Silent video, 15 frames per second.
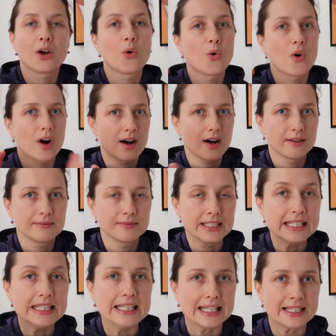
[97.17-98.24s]
or
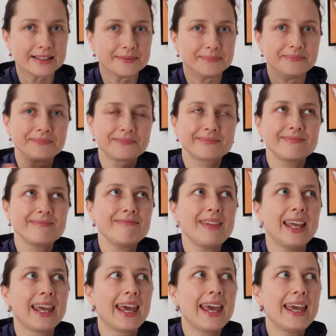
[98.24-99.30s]
EN?
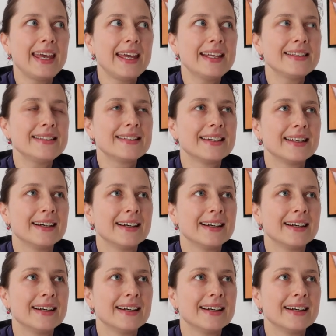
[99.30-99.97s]
and